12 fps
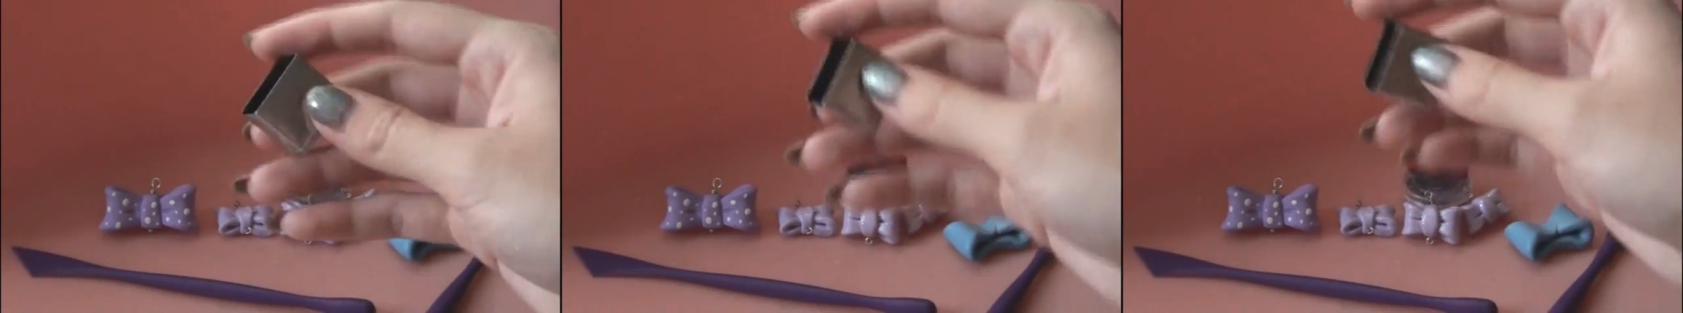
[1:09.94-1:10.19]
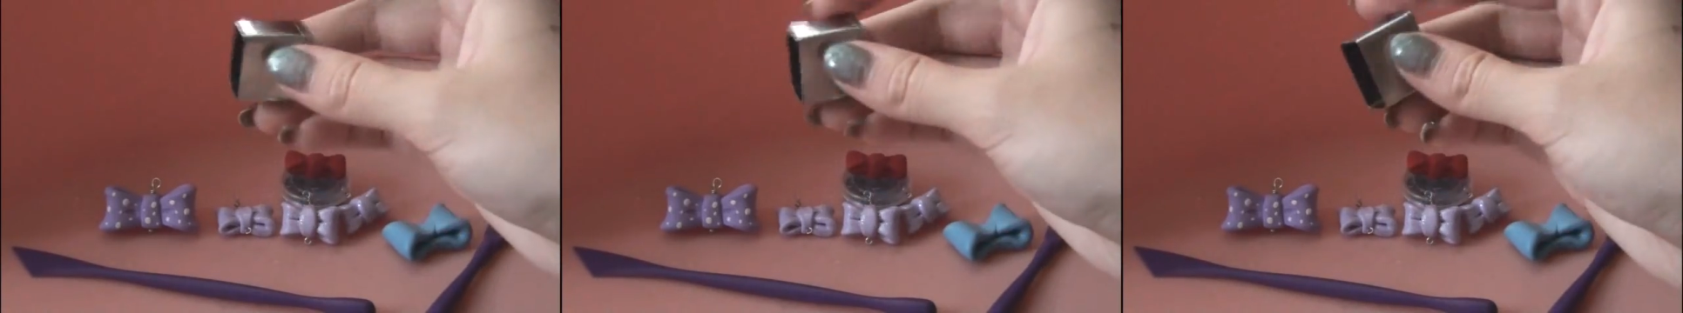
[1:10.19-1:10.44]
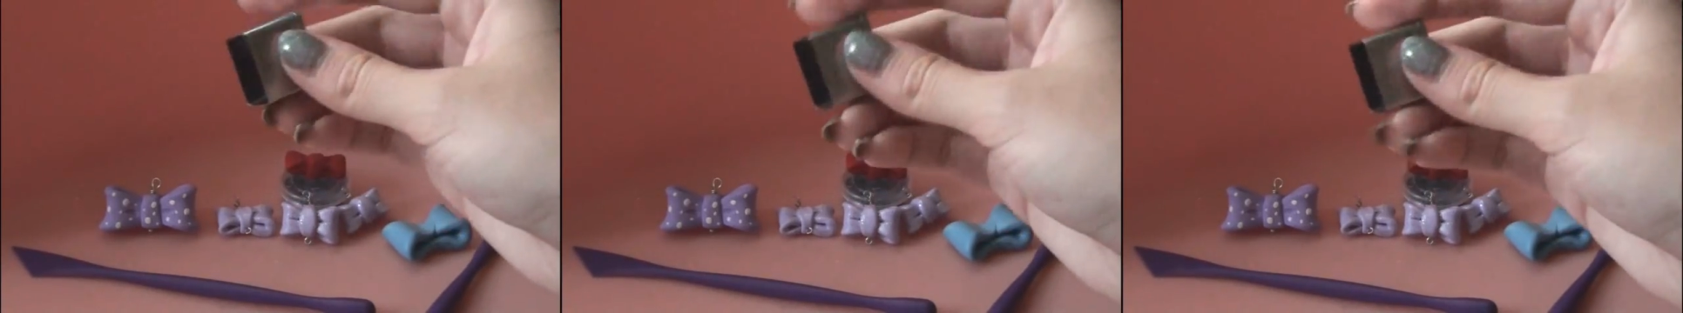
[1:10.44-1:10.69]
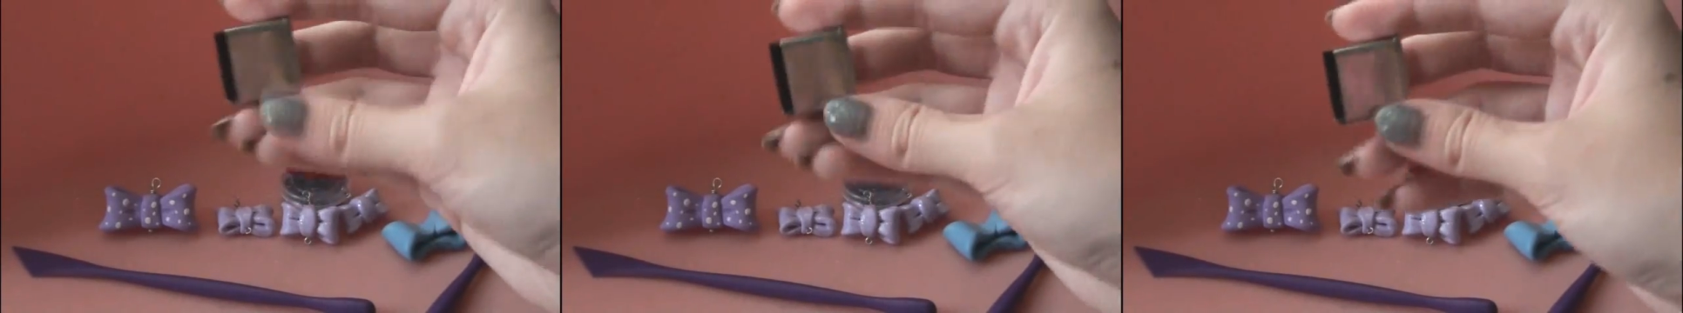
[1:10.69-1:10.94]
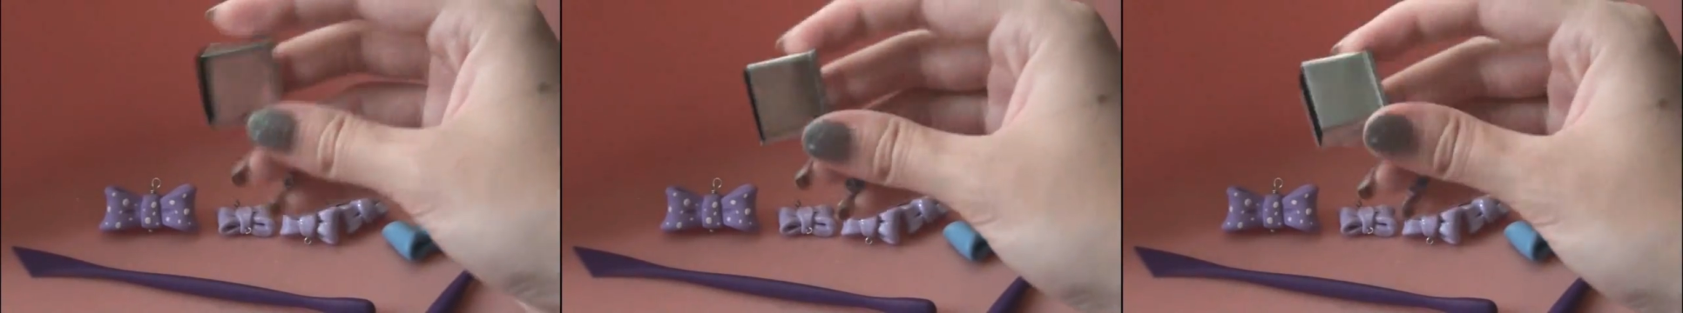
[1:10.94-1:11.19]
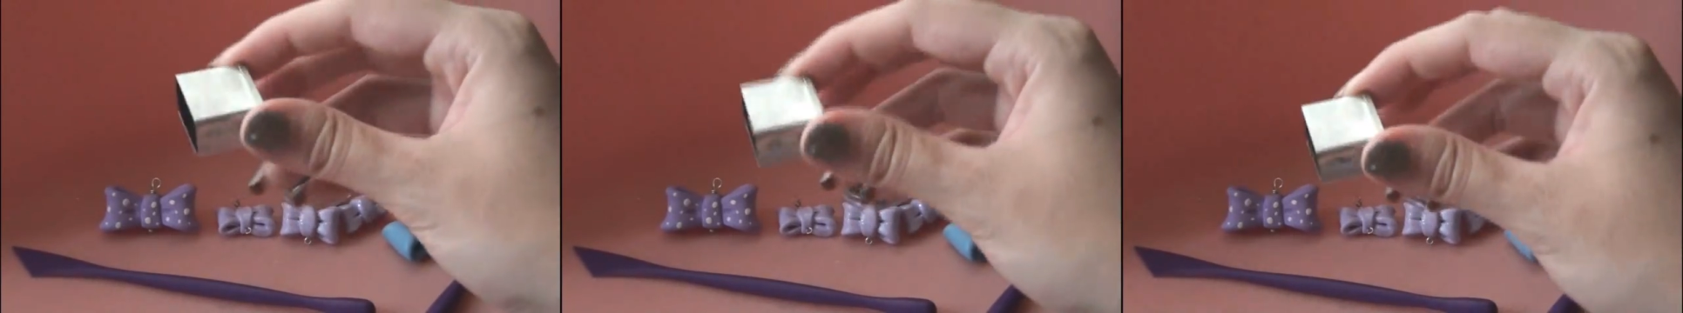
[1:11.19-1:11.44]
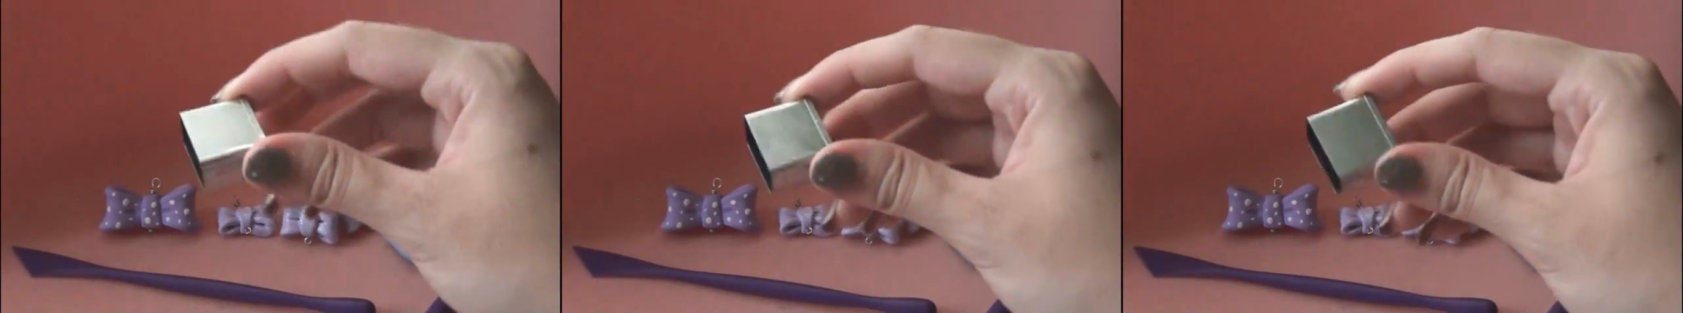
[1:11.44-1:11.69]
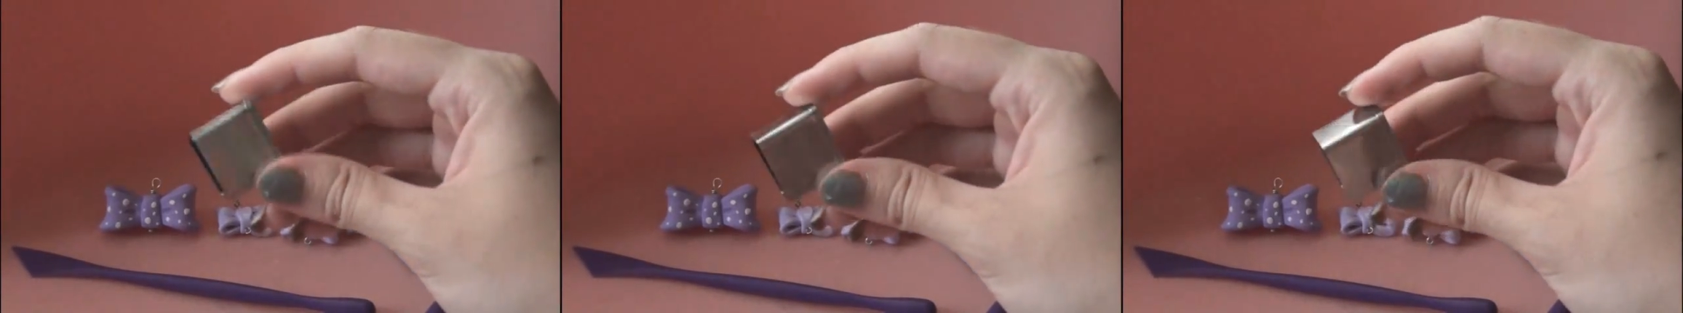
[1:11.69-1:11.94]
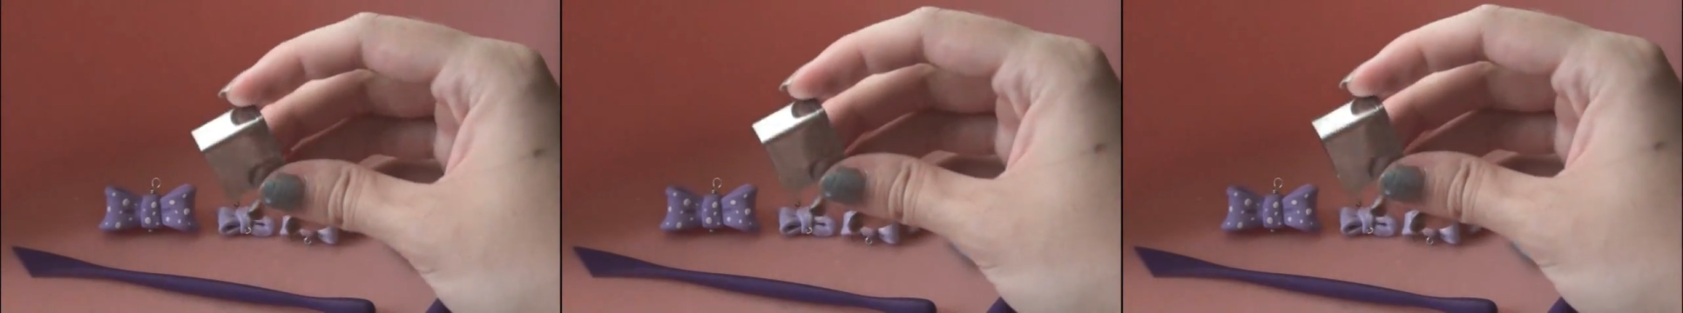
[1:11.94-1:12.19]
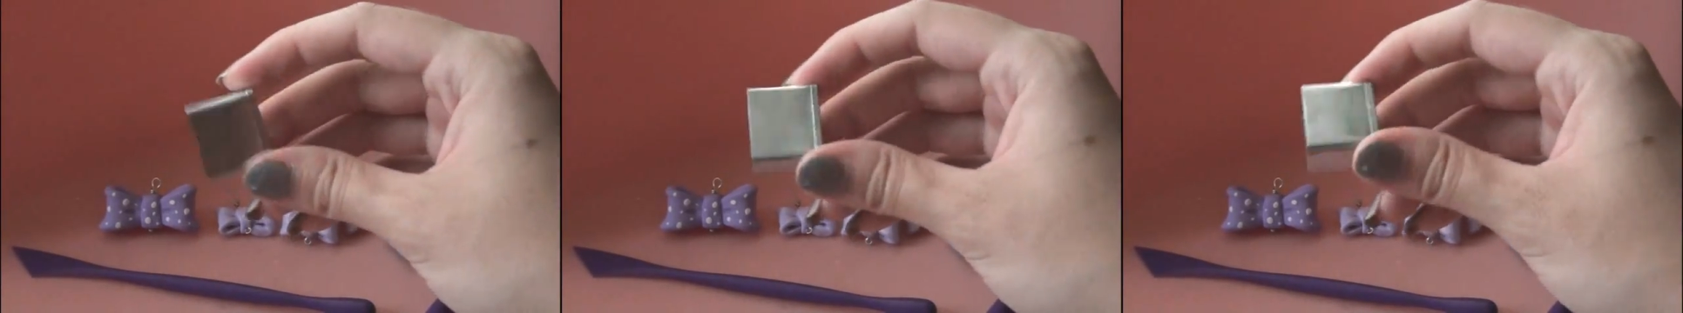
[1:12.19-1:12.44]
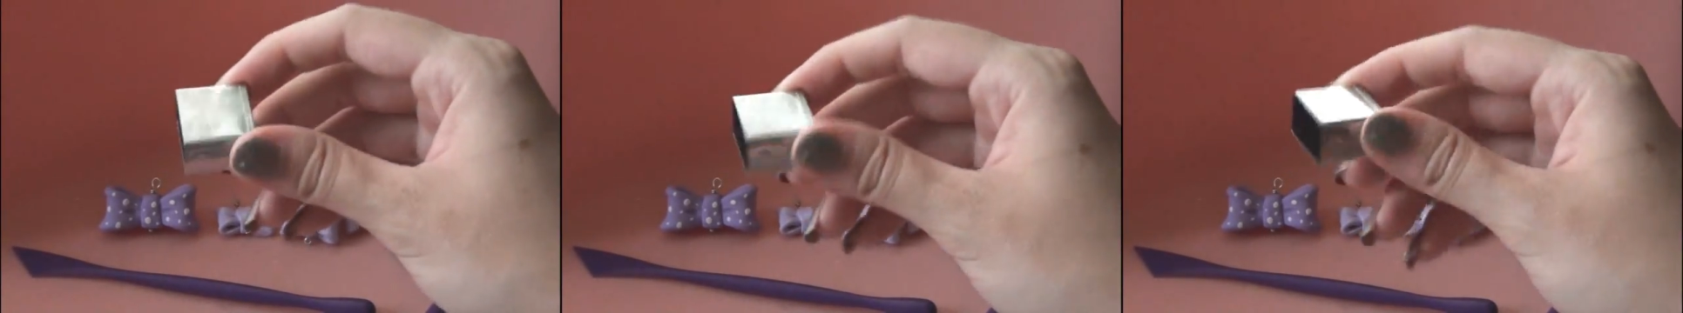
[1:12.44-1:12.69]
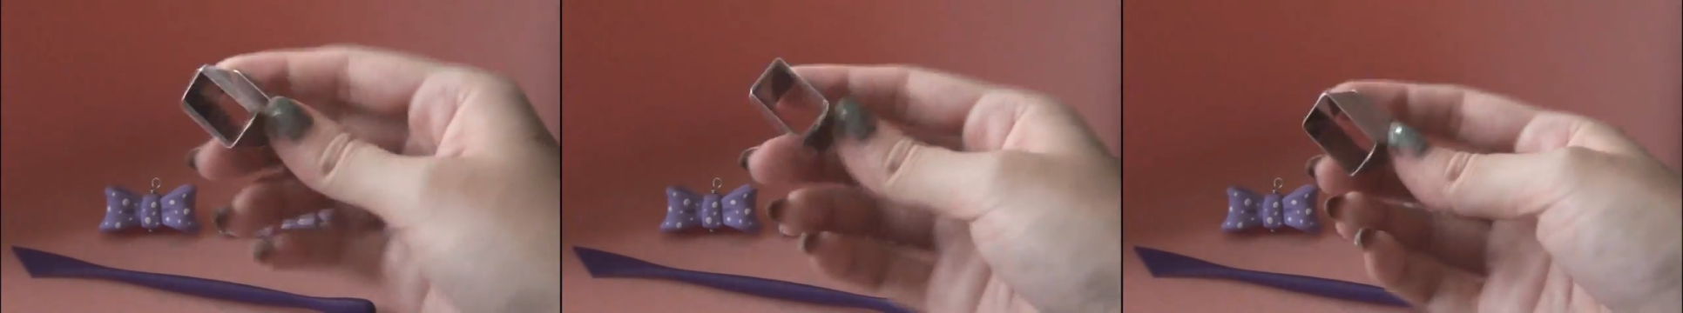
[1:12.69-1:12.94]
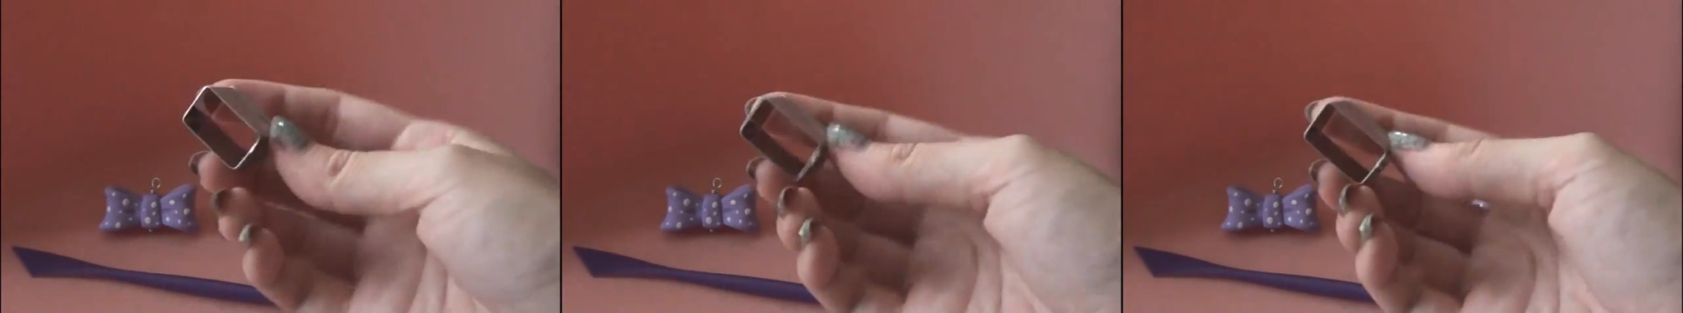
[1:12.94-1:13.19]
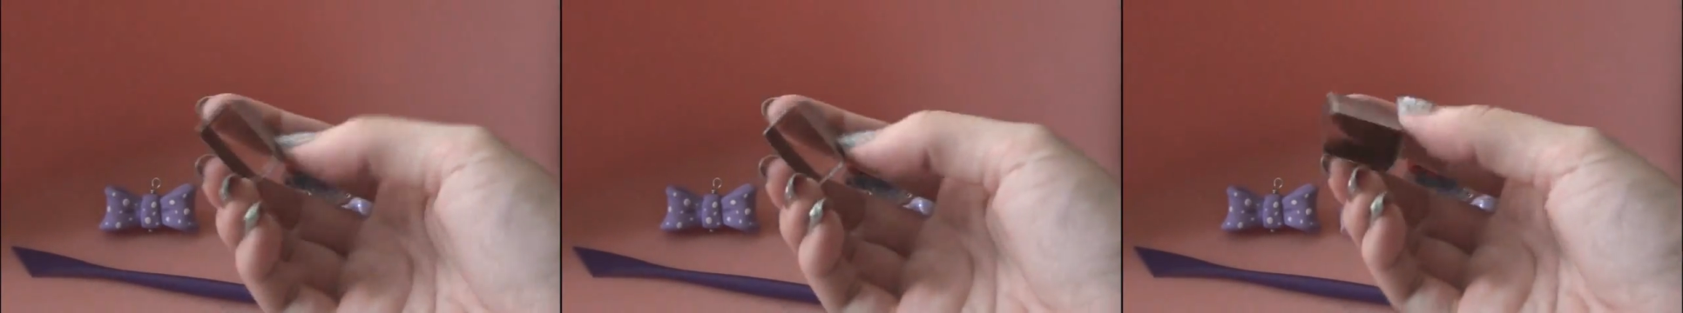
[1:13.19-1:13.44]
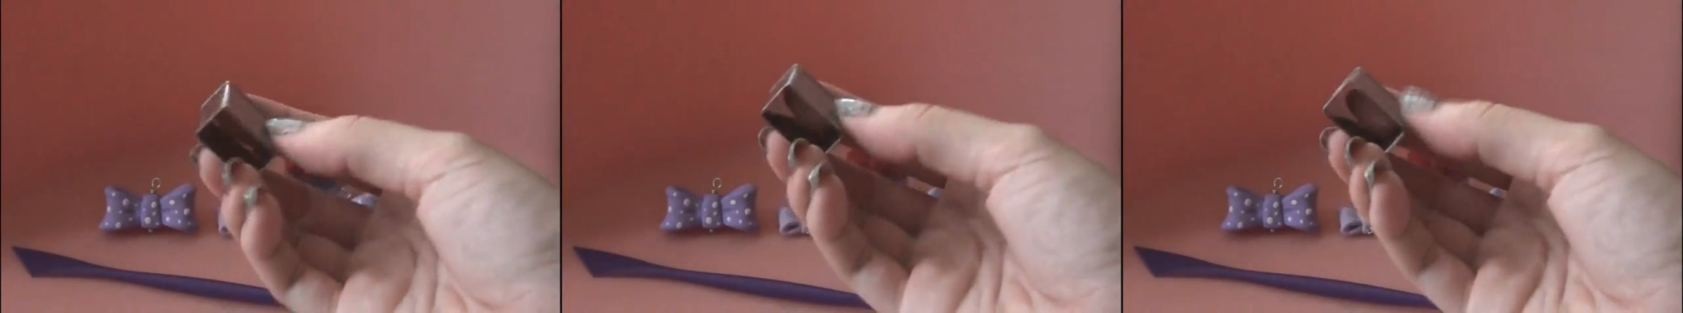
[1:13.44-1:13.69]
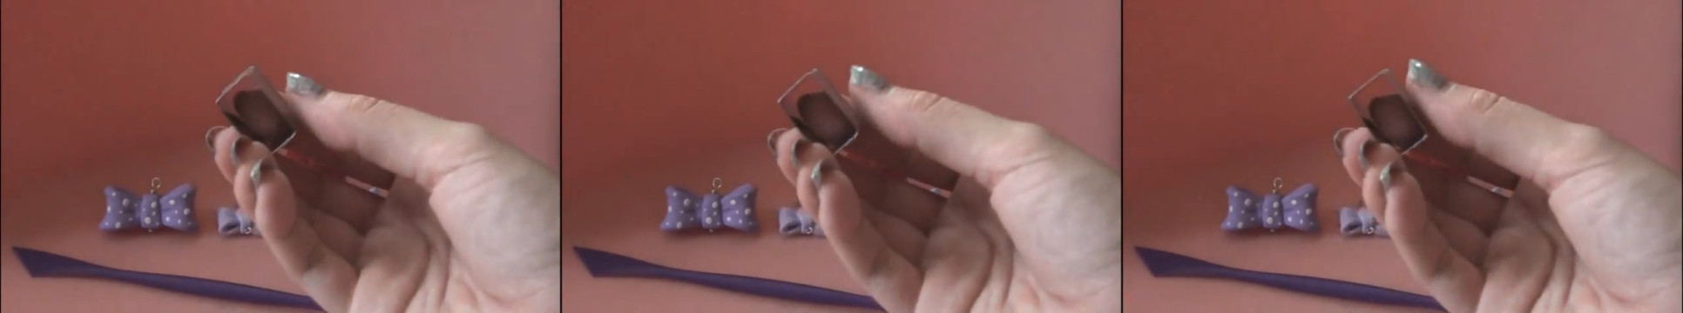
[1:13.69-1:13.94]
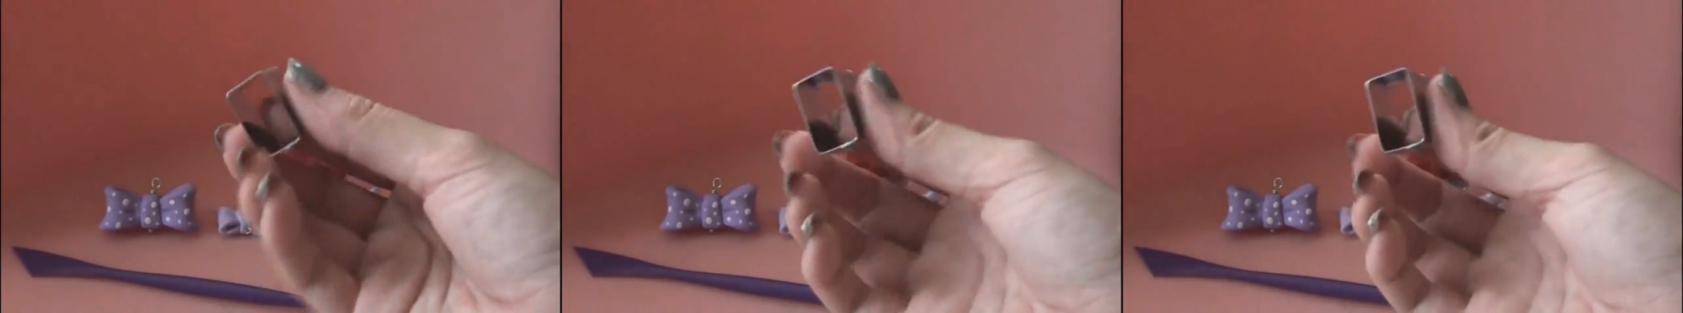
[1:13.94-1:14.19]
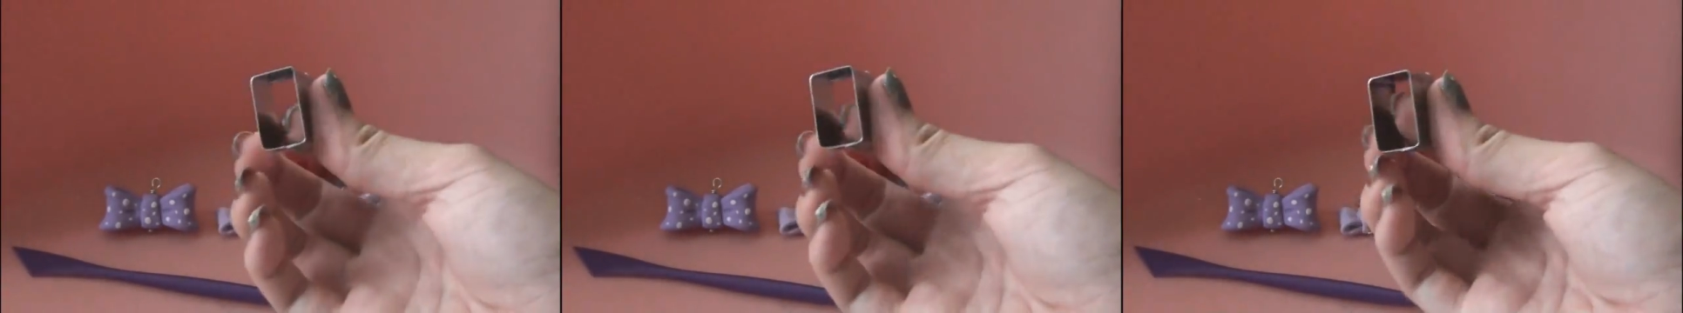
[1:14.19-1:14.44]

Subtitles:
Nobody's mouth can be seen.